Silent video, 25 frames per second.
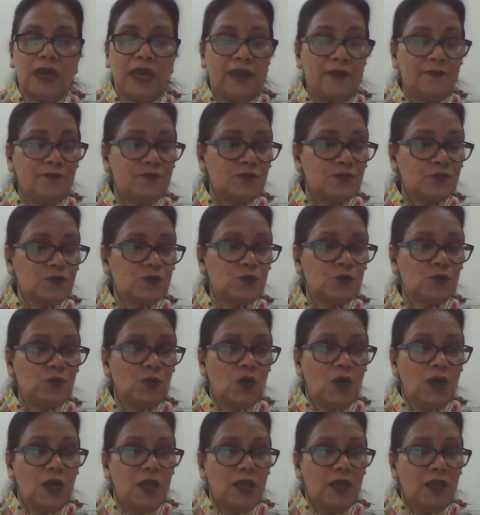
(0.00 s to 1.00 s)
have to
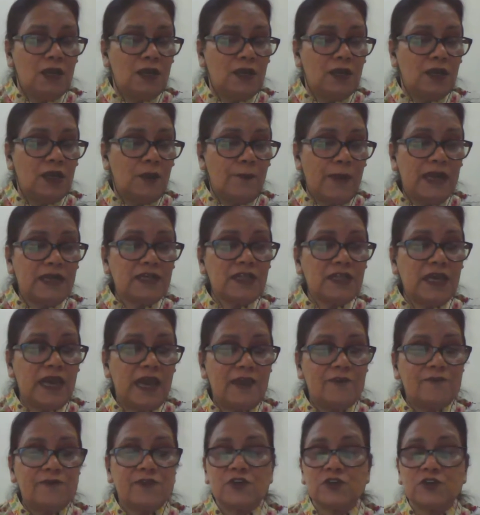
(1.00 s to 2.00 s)
commend
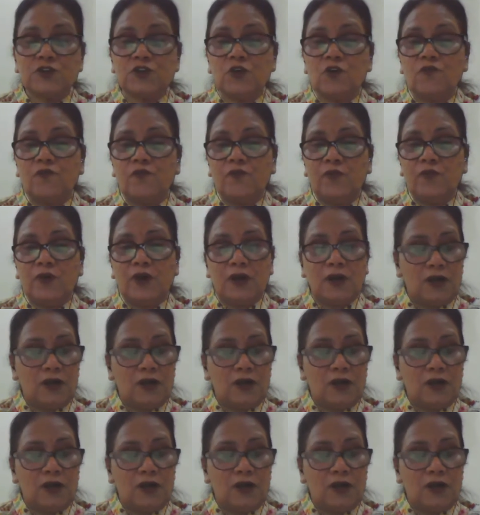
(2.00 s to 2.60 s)
the efforts of